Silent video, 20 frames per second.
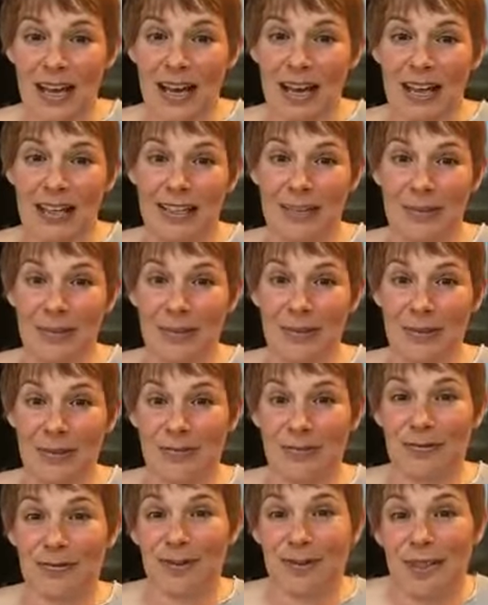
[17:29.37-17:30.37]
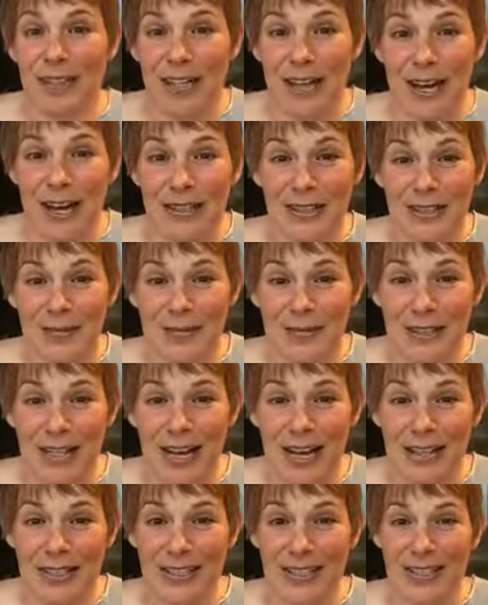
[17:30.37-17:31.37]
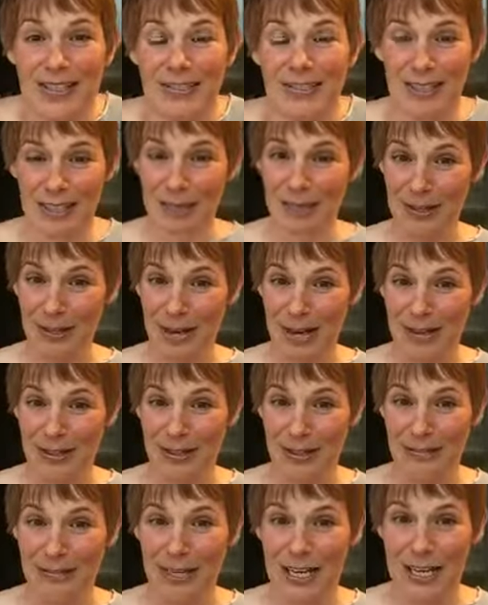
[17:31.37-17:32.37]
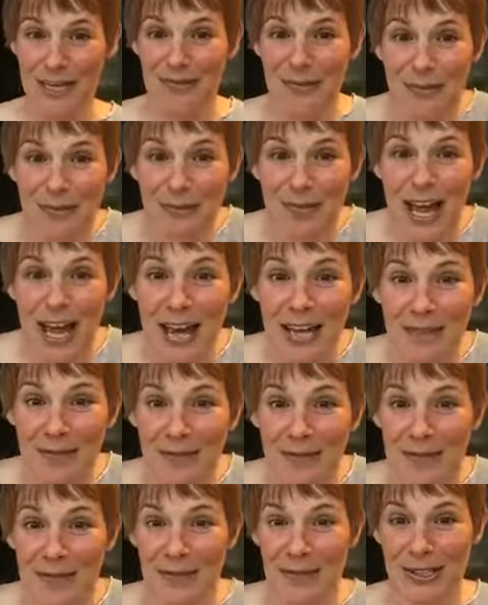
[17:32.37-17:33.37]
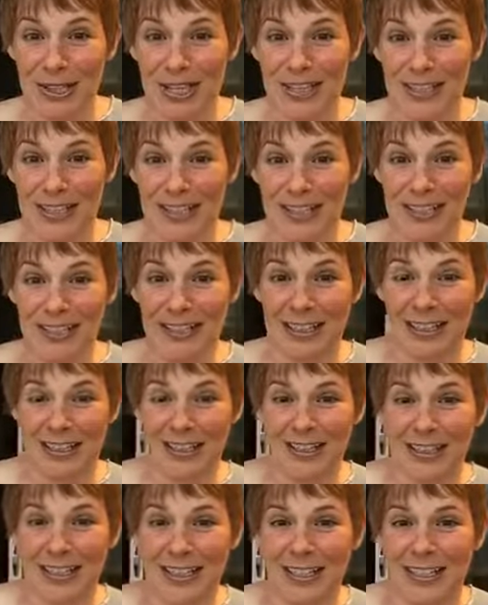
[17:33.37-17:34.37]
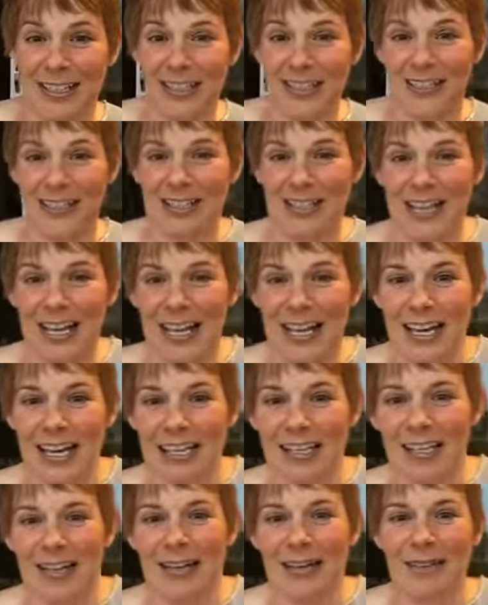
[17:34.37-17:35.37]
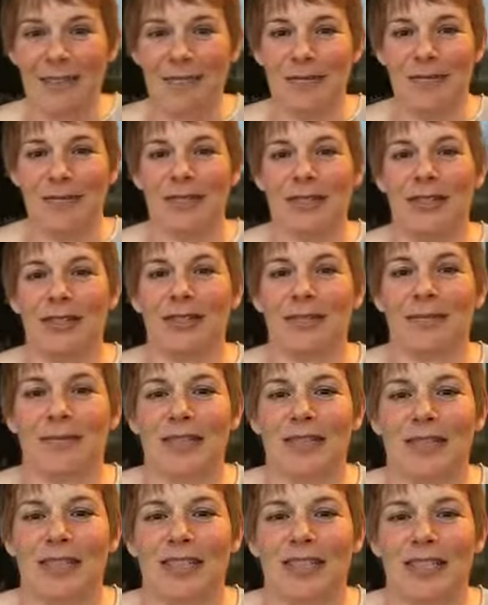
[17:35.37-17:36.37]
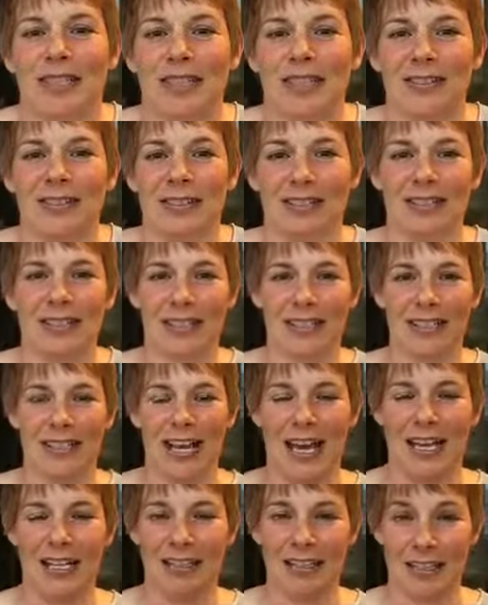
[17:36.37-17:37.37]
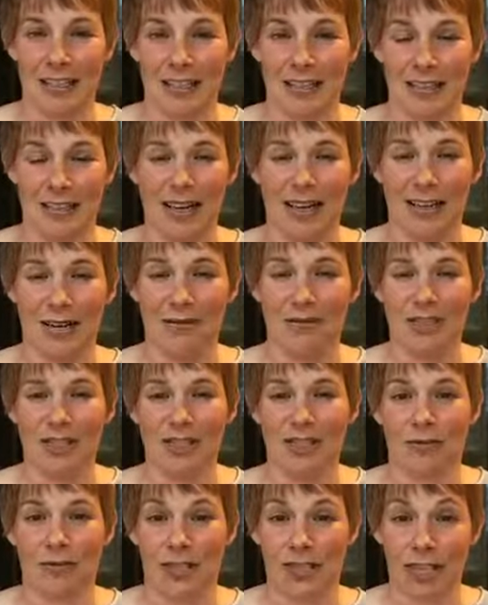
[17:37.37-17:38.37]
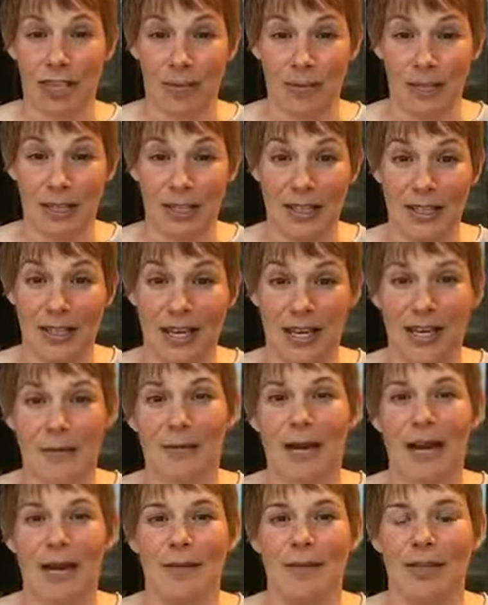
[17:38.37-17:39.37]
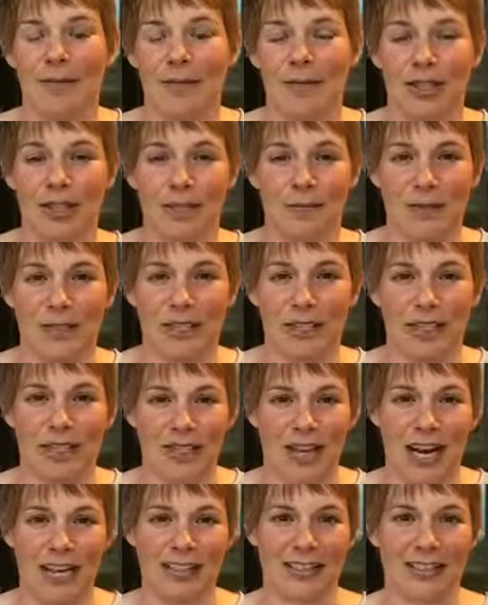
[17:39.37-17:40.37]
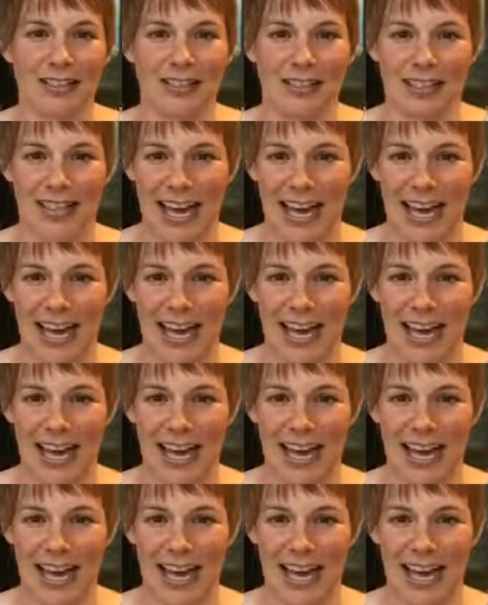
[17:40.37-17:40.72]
it's been really awesome to talk to you. It's been awesome to have some live people on here Jenna, Don, um, one other person who did not, I wish it would tell me the name. I might just be distracted and not